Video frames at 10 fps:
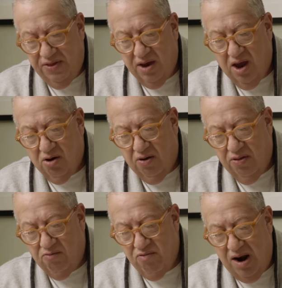I think I got
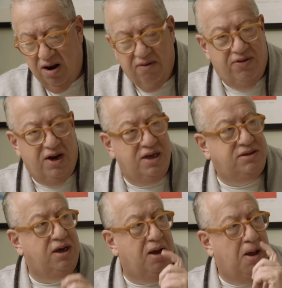the runt of the
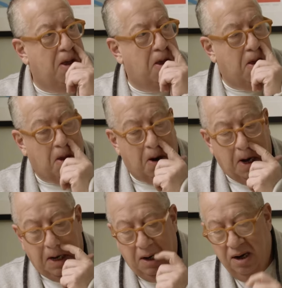litter.
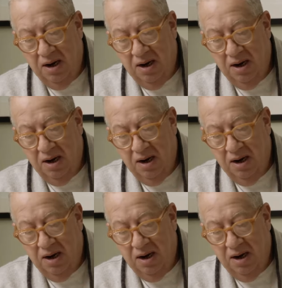All right,